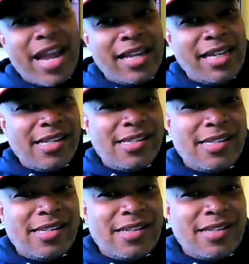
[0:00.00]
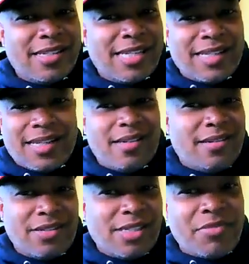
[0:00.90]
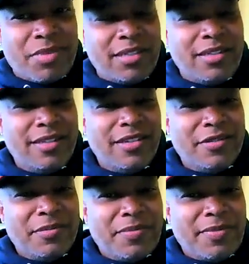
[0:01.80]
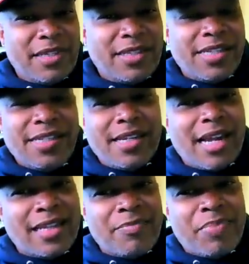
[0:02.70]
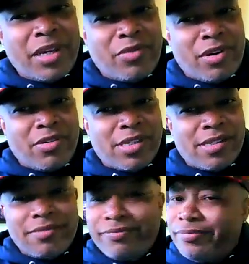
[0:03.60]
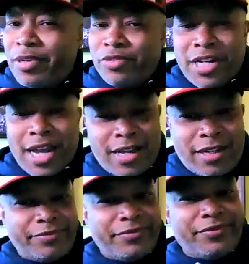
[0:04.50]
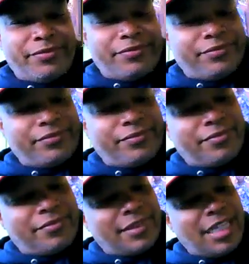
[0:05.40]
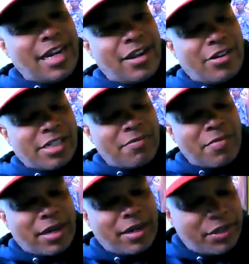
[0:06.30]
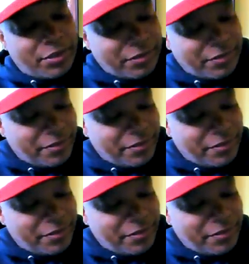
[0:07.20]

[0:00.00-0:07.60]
Headley's assistant or something? She's still out there picking roses. Poor child. Yeah. Get that girl something better to do.